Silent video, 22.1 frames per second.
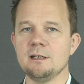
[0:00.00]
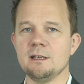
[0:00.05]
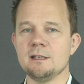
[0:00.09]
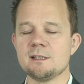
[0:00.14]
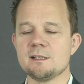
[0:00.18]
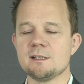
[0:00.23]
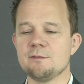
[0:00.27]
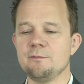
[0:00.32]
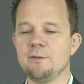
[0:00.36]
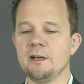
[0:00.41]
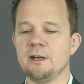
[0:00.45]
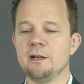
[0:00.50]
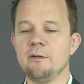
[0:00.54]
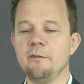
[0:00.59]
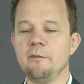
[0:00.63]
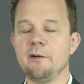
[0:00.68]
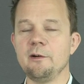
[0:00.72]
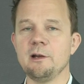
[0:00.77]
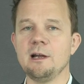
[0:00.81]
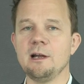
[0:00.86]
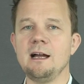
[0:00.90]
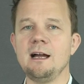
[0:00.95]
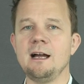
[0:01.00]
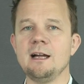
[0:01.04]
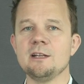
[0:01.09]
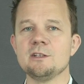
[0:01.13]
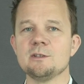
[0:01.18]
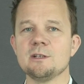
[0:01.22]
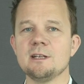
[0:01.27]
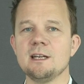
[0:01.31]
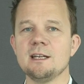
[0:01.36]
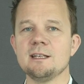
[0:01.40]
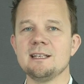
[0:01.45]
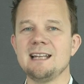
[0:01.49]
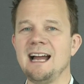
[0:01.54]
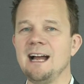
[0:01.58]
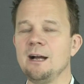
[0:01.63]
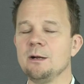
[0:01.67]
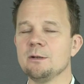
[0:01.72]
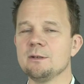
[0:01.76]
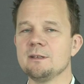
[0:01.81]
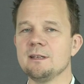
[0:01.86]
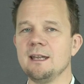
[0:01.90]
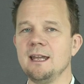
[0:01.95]
it's very, very hard to get
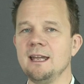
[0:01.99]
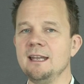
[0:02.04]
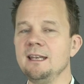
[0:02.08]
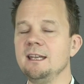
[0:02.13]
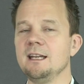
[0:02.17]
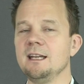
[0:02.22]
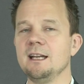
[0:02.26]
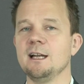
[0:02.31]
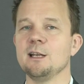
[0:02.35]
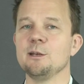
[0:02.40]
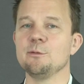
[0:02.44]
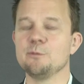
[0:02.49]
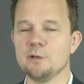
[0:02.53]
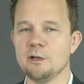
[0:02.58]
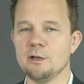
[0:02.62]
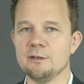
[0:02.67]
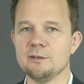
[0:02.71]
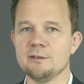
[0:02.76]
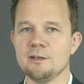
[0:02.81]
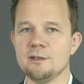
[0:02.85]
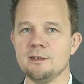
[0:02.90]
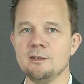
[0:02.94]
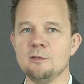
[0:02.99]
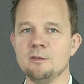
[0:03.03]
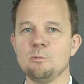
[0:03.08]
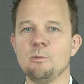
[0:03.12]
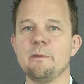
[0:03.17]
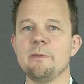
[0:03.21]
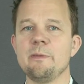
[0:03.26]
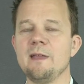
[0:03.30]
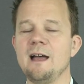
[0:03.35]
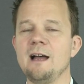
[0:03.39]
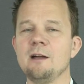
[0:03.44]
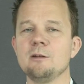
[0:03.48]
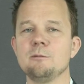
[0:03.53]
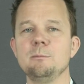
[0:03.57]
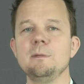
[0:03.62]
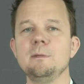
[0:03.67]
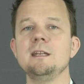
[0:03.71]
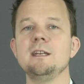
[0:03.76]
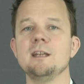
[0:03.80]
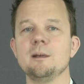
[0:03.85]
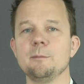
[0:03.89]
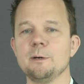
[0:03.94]
out any kind of content without
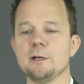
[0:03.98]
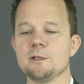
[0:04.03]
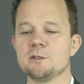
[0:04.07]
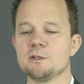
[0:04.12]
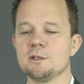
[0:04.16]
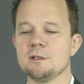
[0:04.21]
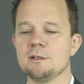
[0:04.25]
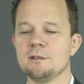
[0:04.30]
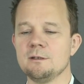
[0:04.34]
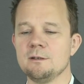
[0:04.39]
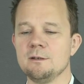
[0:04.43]
media budget.